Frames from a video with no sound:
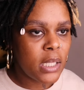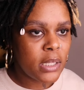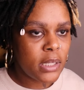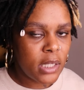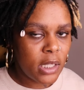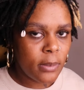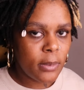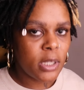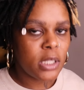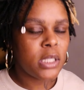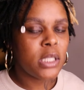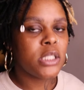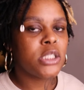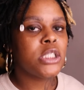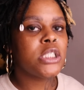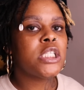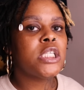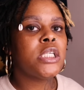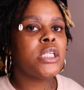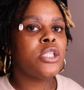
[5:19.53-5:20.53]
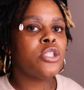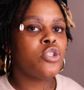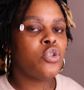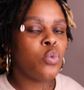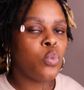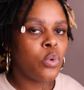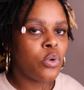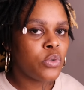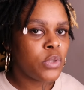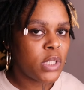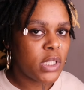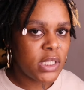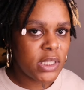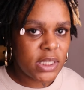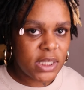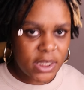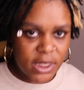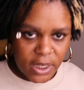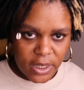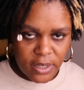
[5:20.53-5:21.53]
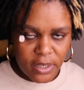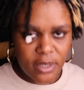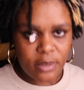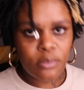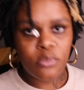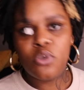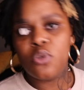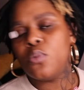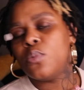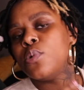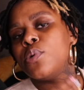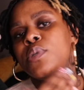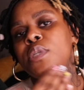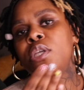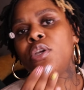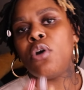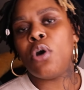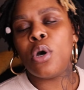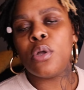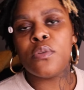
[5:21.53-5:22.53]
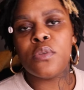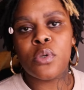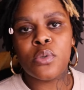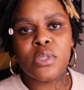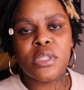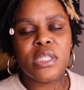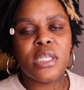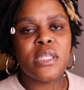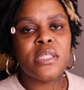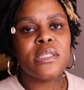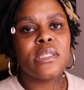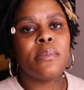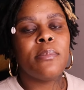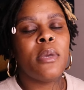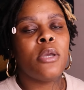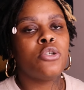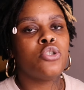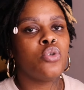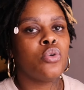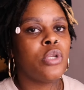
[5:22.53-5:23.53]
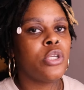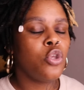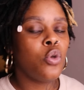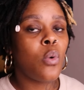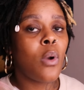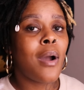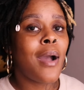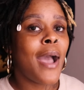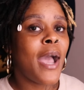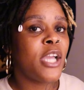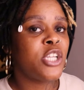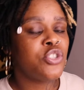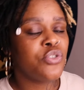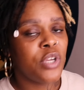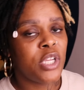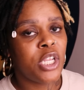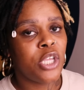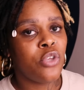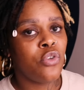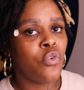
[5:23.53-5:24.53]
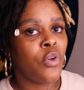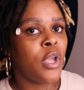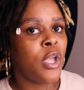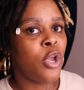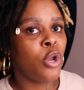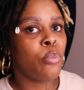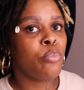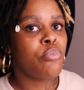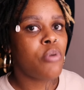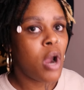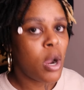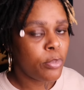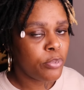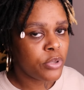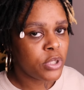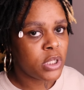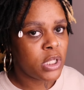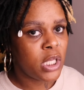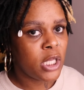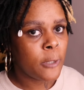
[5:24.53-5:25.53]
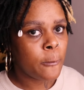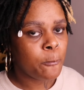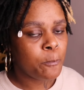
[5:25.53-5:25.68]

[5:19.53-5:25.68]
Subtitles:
deep conditioning, you will need steam, you will need all those things to make sure you are hydrating your hair properly.